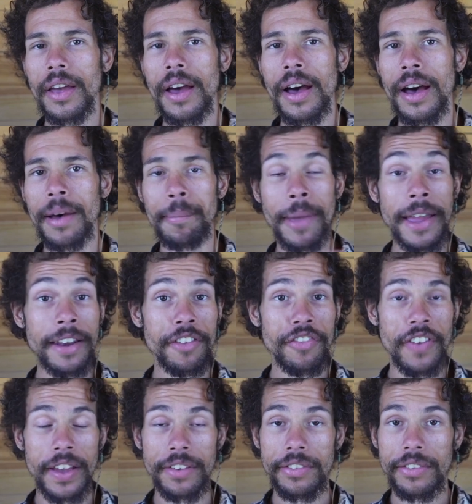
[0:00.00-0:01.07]
uh,
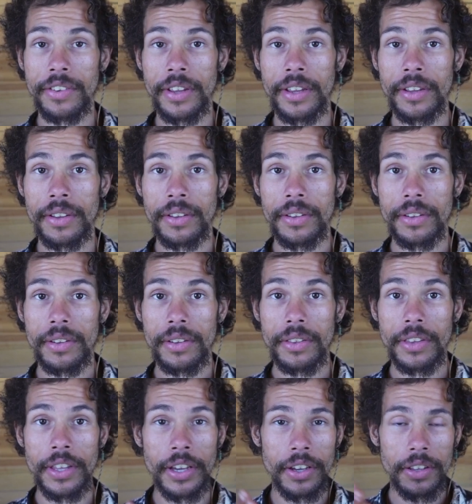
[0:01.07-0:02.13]
manifesting?
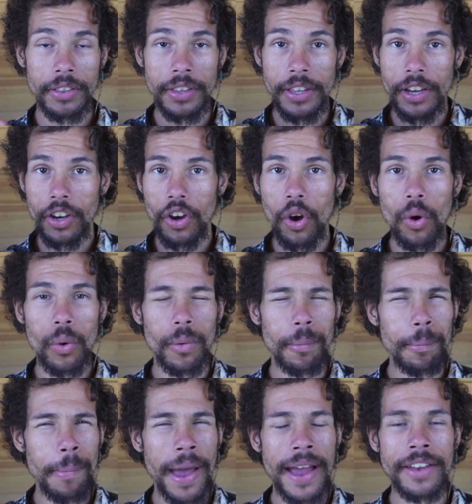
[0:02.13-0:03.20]
the, the
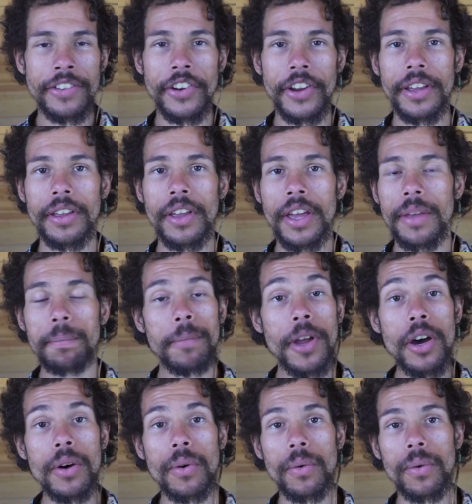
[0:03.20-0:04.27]
occult, magic.
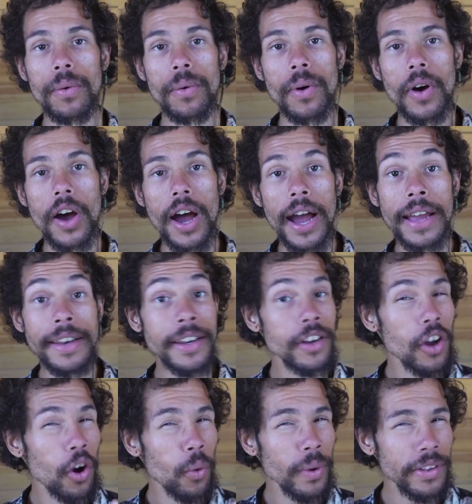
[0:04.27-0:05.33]
No, I
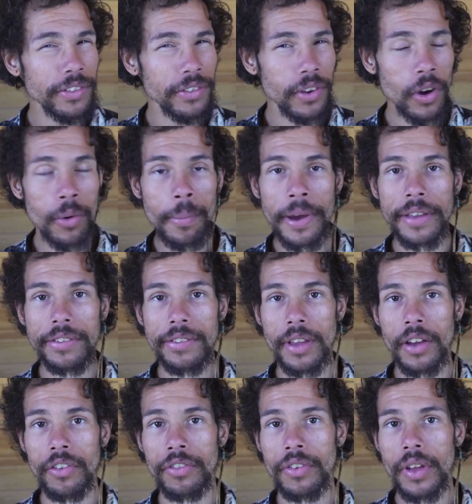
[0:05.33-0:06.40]
didn't always know
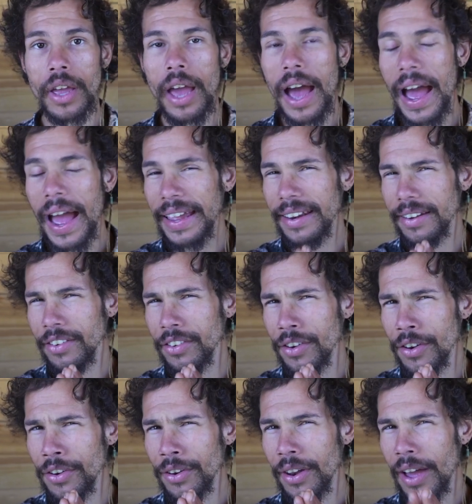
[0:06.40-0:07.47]
myself. I,
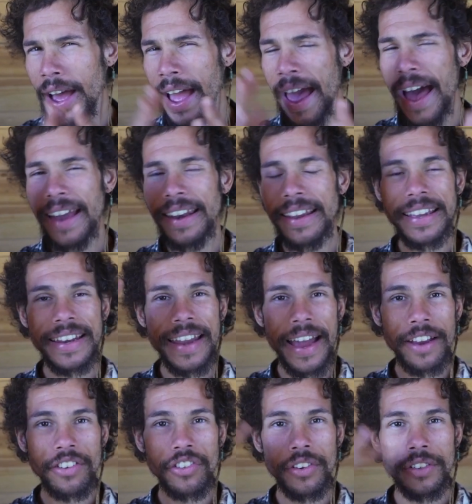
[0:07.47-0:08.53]
I had a
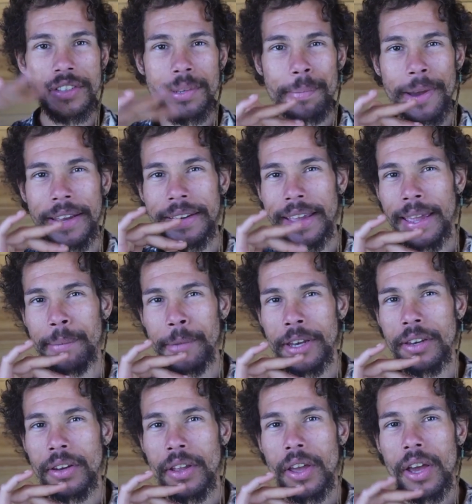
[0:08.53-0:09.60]
connection to my
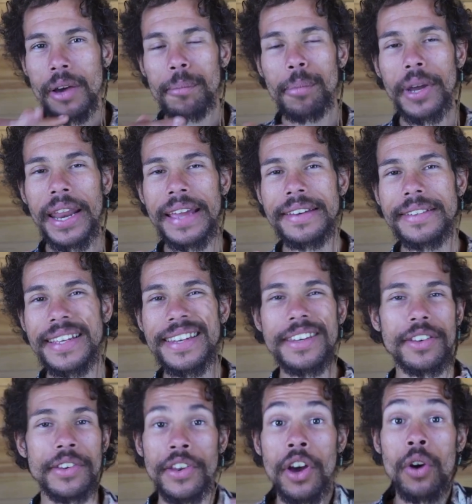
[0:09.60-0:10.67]
daemon, but I
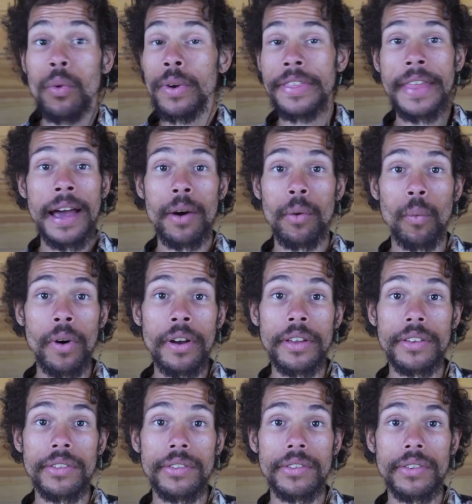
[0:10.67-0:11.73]
didn't know what that
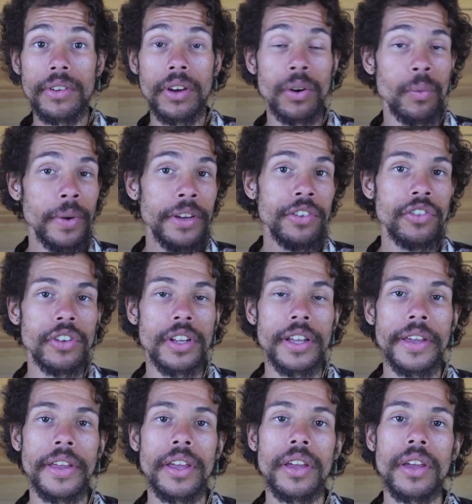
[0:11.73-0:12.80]
was
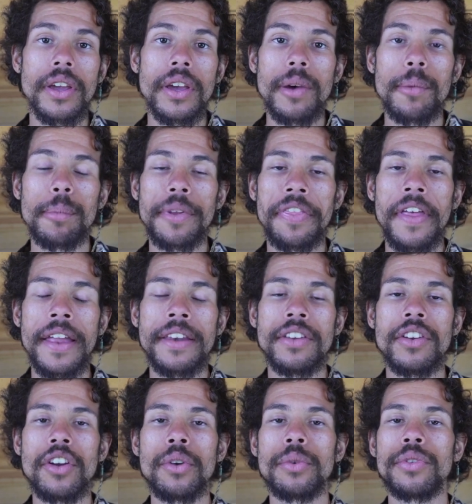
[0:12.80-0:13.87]
originally. But then,
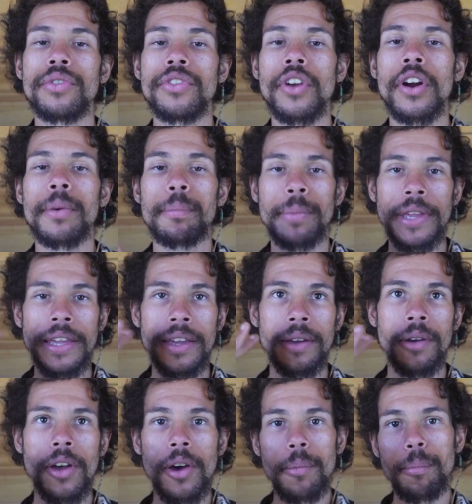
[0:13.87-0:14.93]
you know, you start
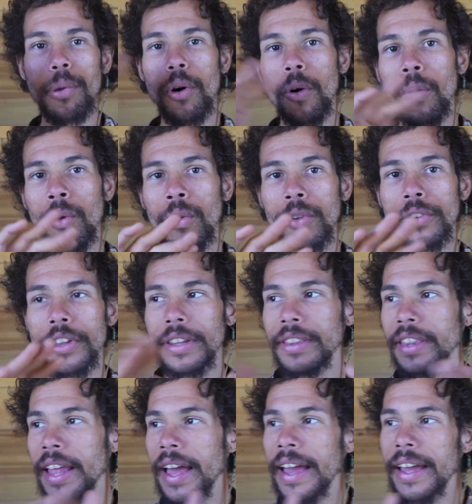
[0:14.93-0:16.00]
being pulled
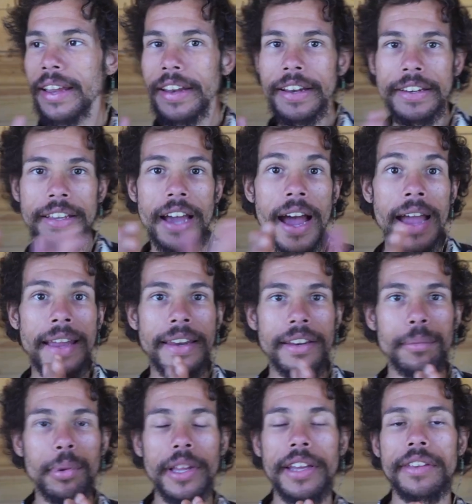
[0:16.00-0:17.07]
and led and
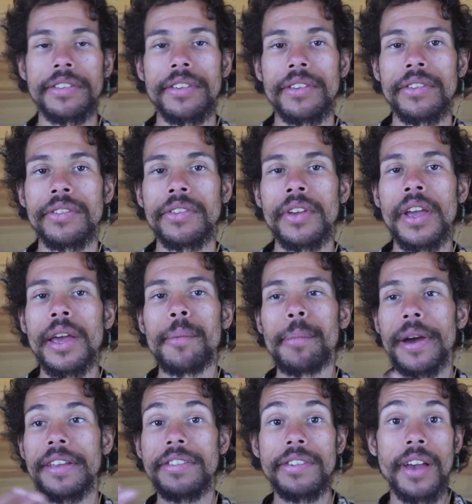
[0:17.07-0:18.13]
guided places
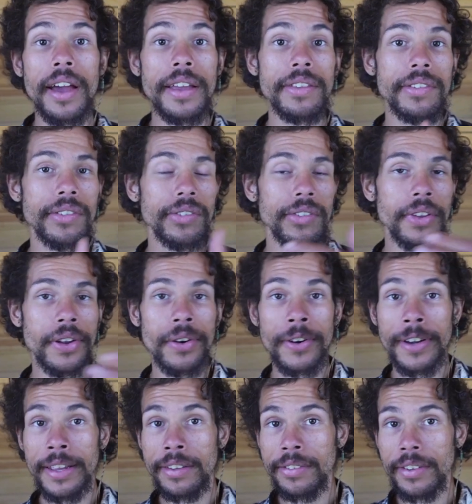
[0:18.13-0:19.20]
by signs and
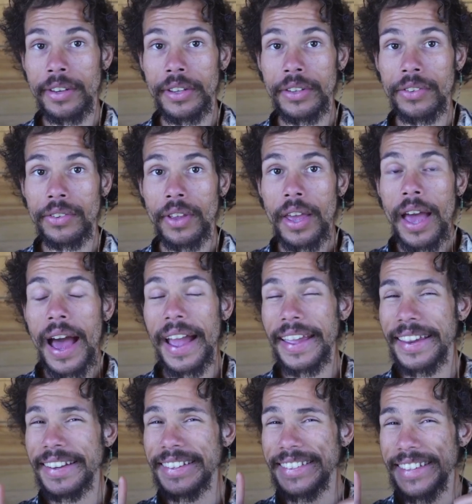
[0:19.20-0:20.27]
synchronicities. I
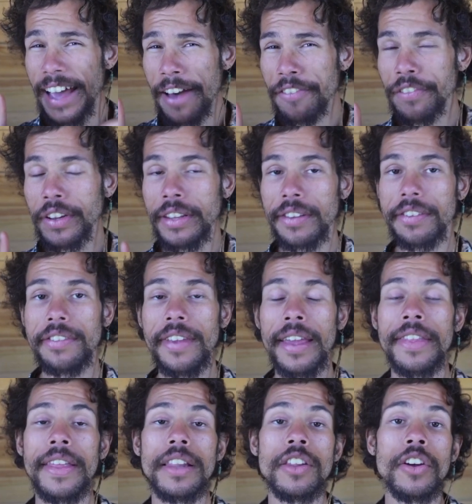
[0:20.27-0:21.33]
can definitely
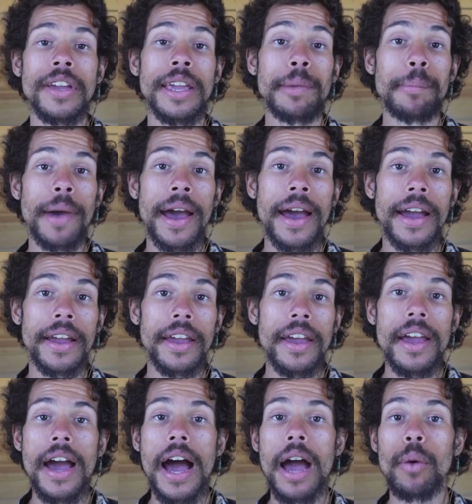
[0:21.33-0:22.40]
say that looking back,
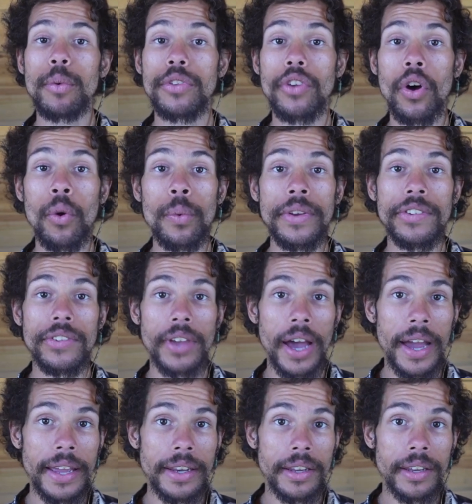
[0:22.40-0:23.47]
I was always
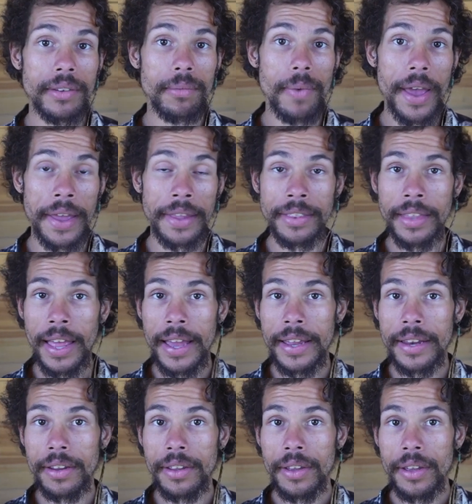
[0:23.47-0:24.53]
guided and
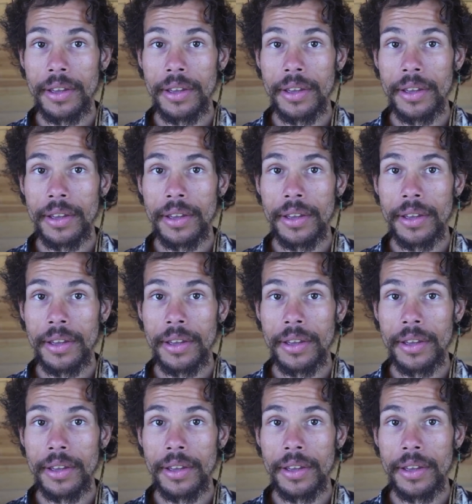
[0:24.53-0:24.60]
led